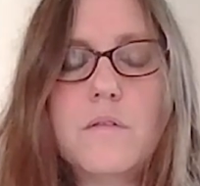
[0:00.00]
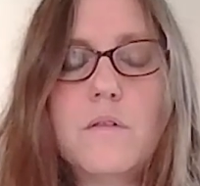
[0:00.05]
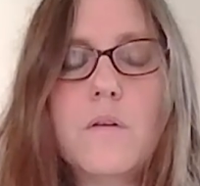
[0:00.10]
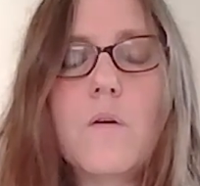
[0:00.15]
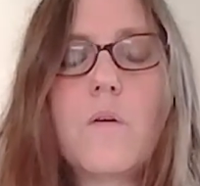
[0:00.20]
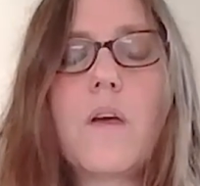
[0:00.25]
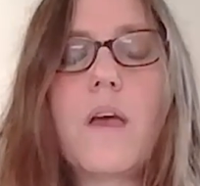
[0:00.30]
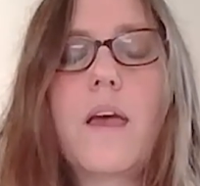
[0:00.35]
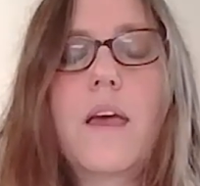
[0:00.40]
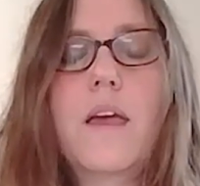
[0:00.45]

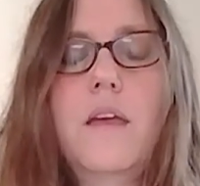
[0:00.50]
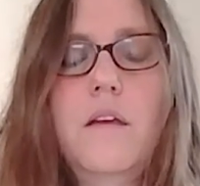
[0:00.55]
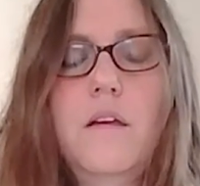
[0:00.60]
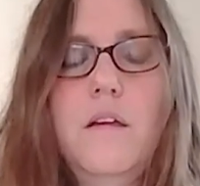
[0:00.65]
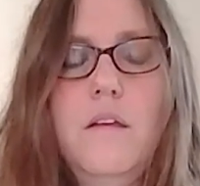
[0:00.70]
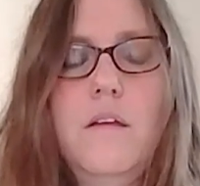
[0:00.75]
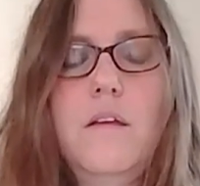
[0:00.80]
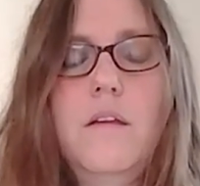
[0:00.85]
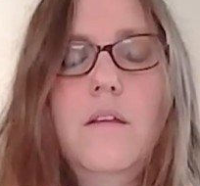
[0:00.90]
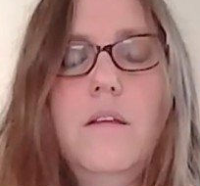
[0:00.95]
Okay.
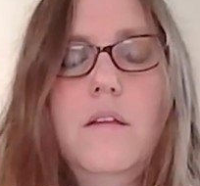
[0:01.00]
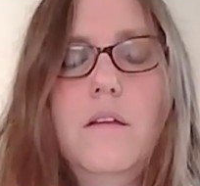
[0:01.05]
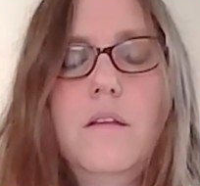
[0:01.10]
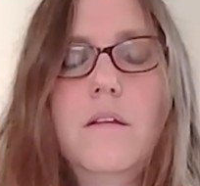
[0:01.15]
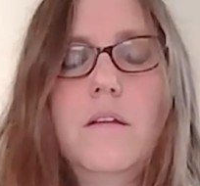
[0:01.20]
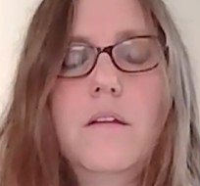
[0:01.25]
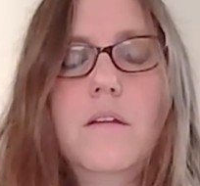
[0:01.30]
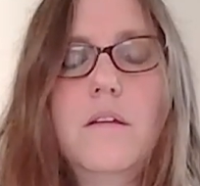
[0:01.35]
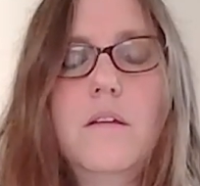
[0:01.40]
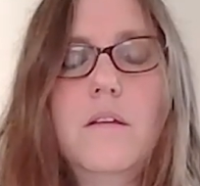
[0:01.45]

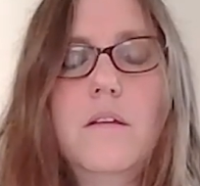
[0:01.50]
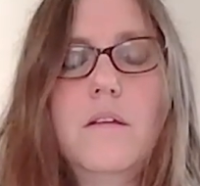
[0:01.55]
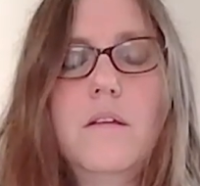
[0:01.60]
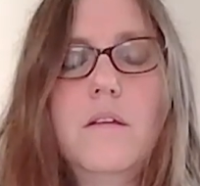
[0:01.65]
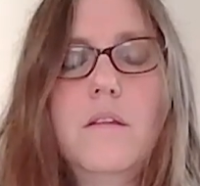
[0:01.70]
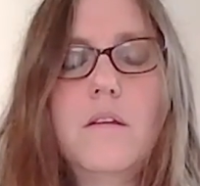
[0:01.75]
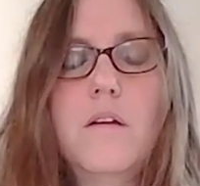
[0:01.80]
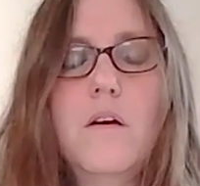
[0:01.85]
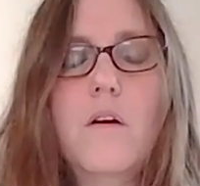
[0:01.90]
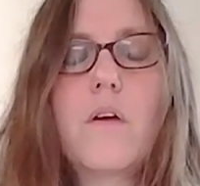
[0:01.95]

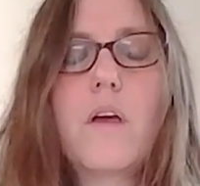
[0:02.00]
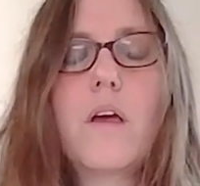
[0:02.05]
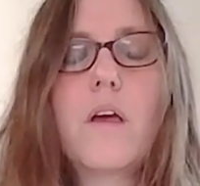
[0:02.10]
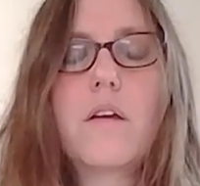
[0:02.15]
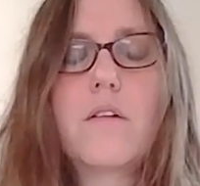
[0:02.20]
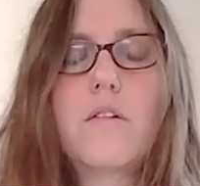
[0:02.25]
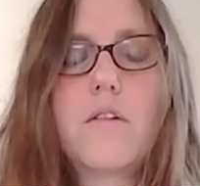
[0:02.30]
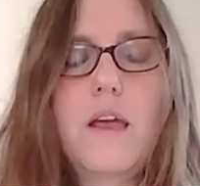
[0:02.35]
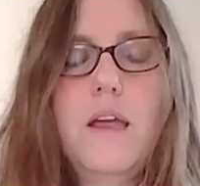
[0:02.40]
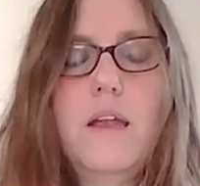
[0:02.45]
Okay,
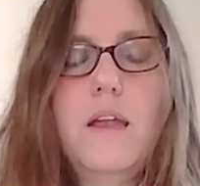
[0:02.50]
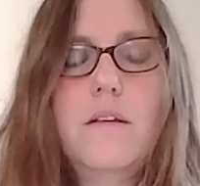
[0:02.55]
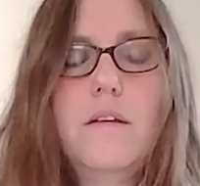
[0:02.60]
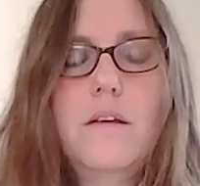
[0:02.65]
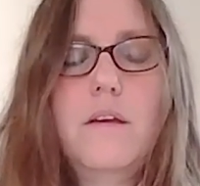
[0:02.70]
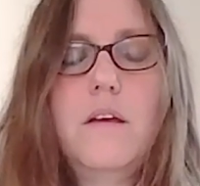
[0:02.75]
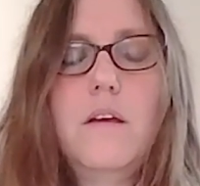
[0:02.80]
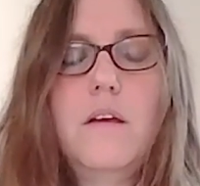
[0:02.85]
great.